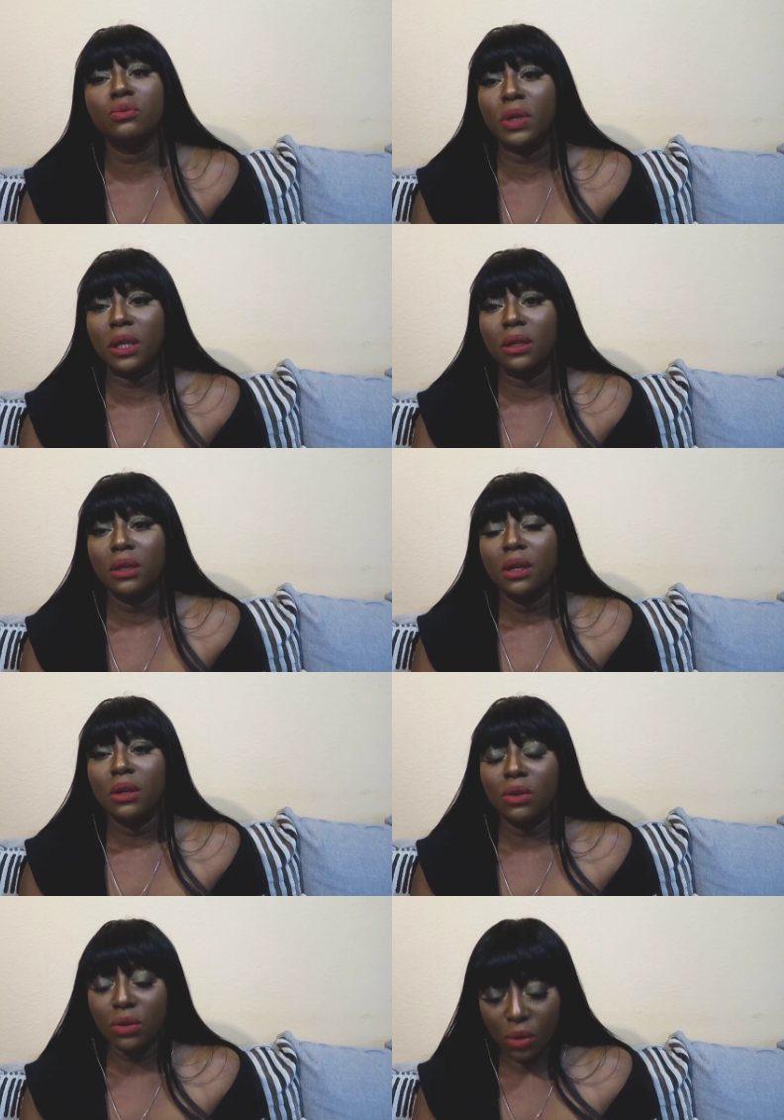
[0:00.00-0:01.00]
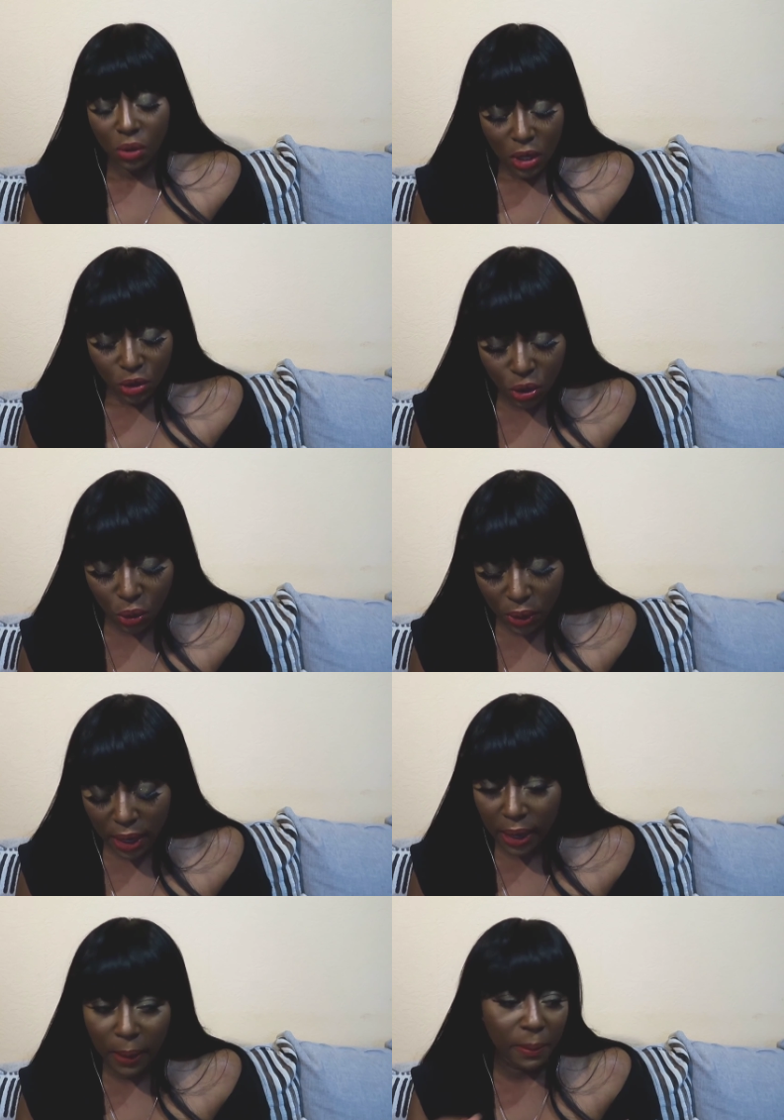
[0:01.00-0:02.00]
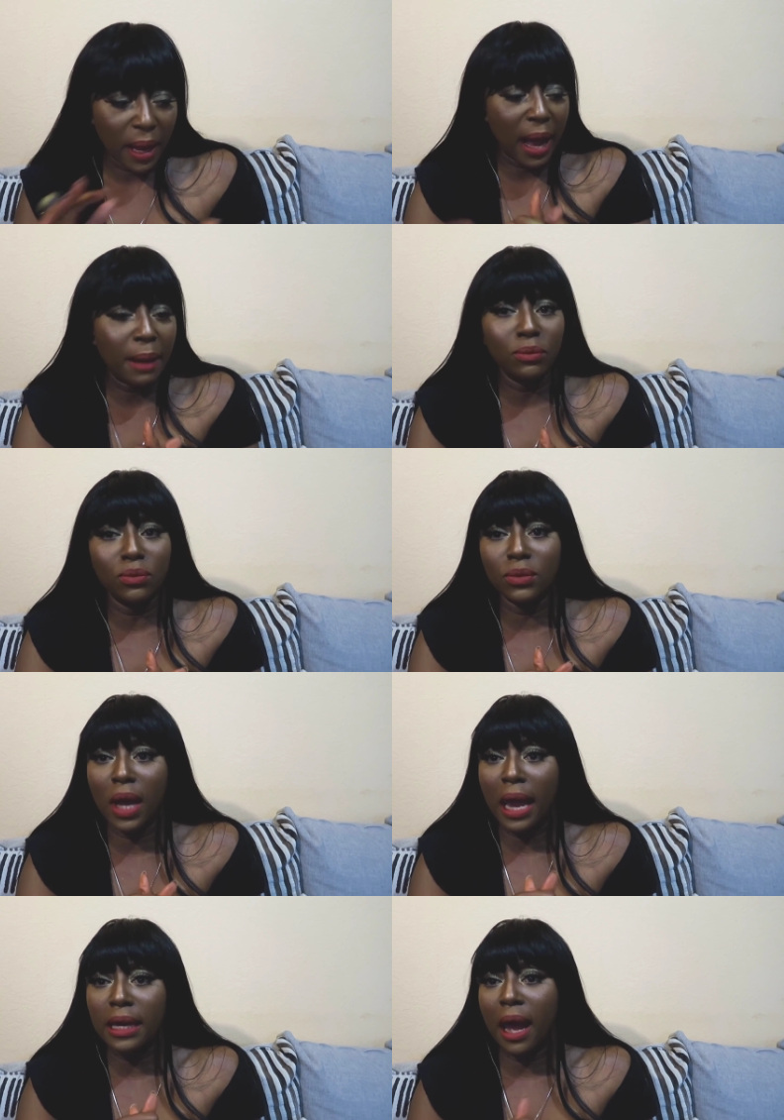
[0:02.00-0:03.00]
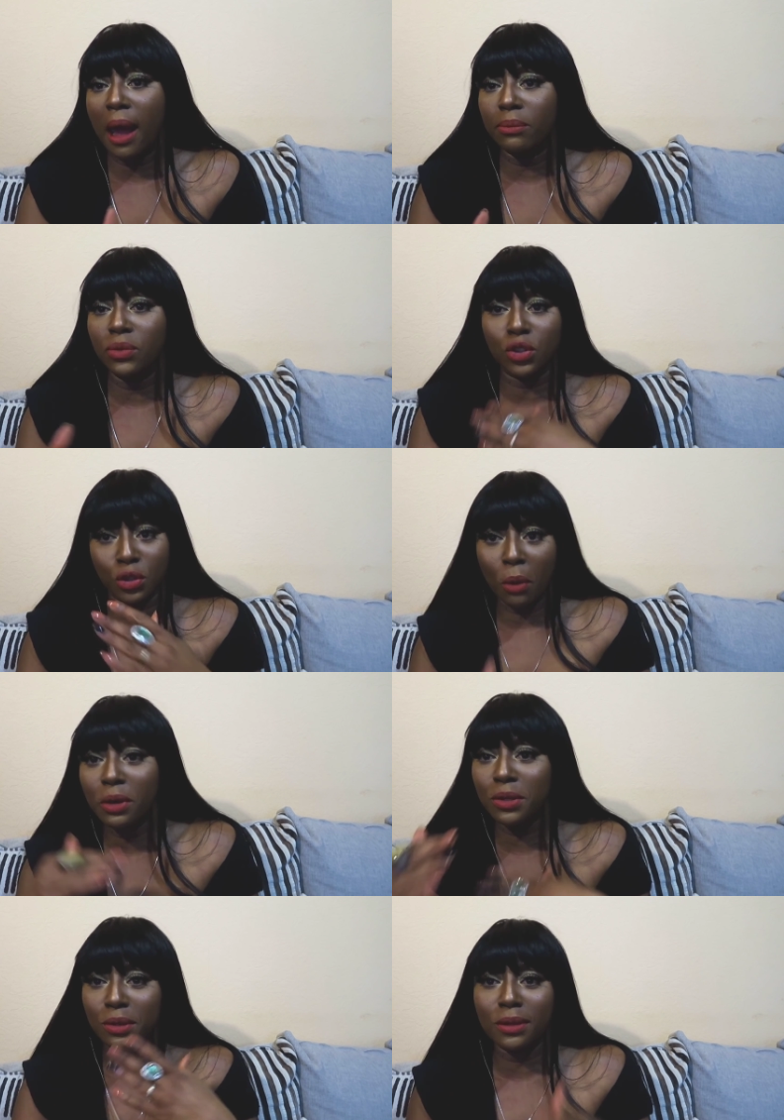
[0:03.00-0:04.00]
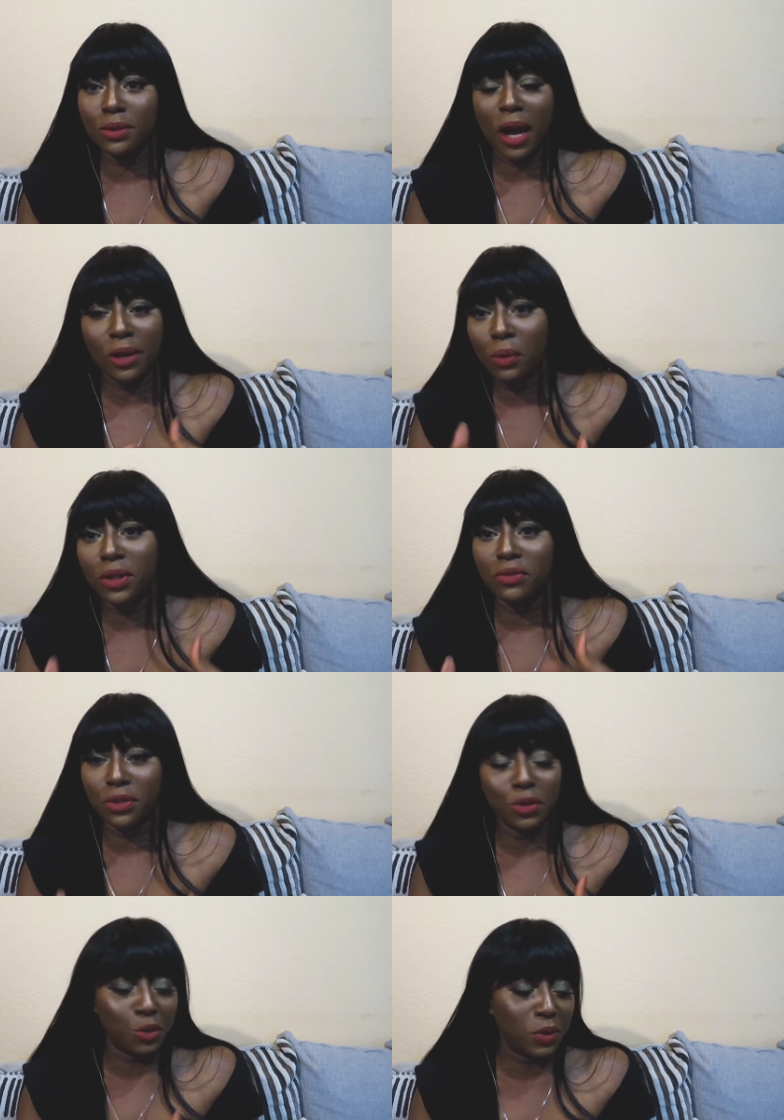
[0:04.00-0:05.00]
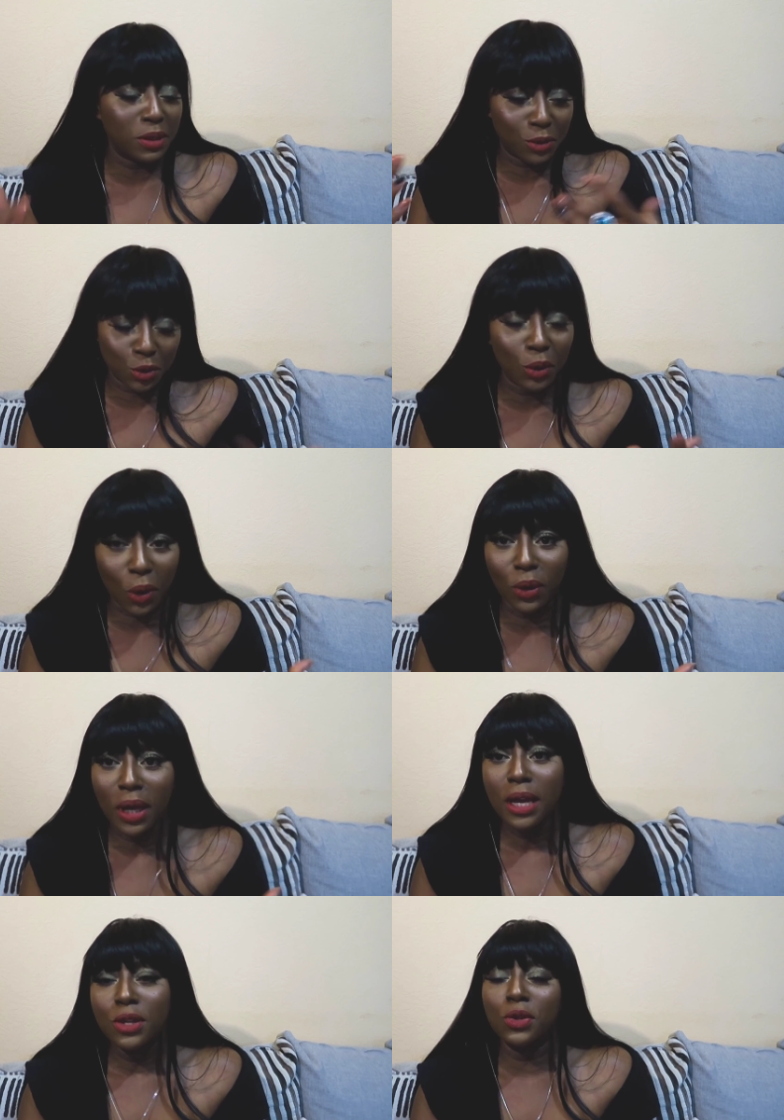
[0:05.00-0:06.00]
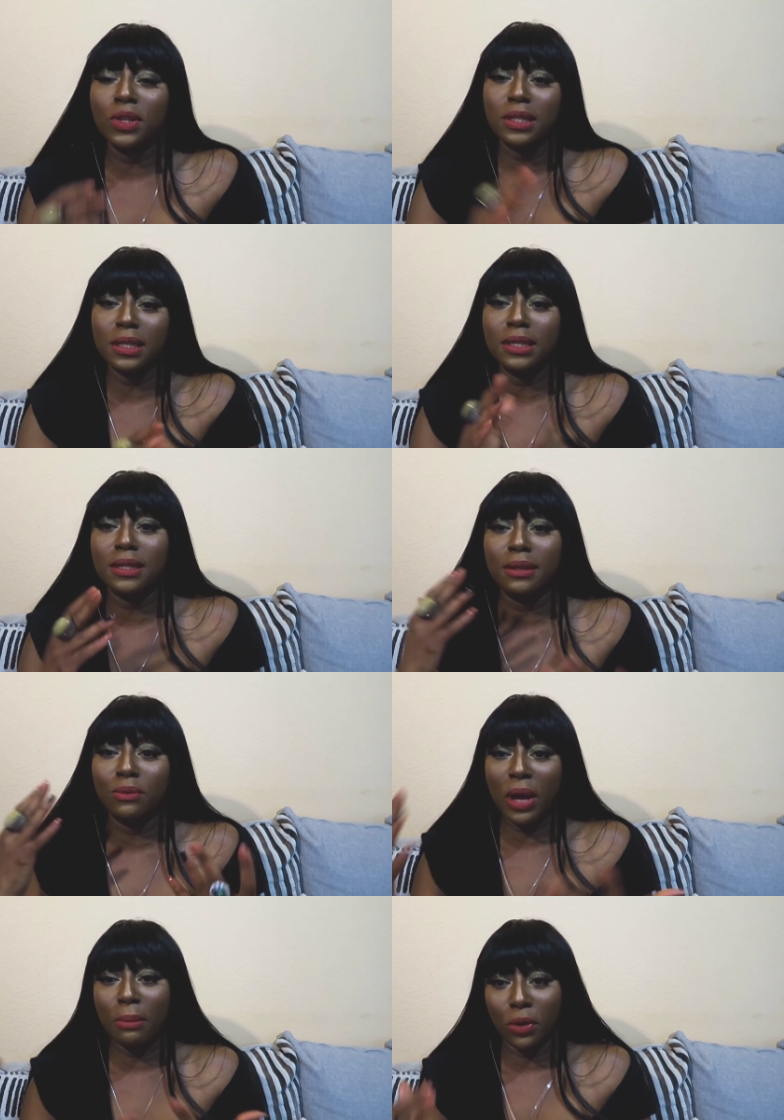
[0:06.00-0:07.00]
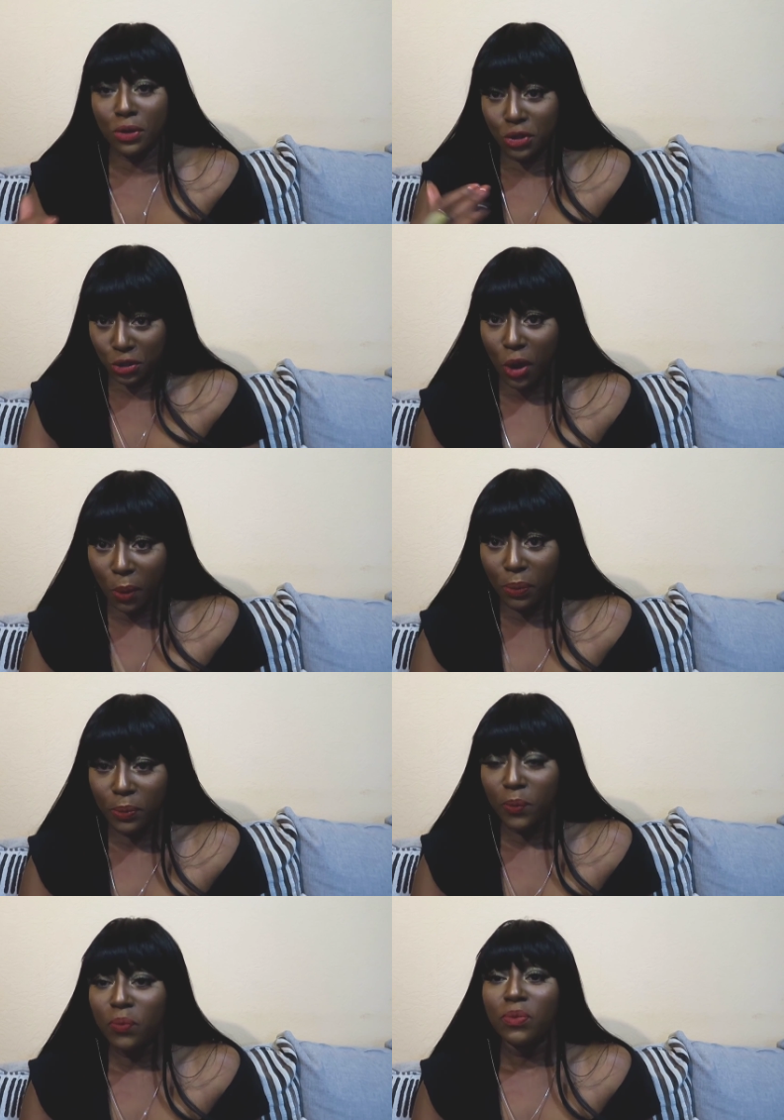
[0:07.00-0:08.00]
could be. You know, so I'm coming to, you know, I don't want the video to be too long, so this is where I'm going to stop.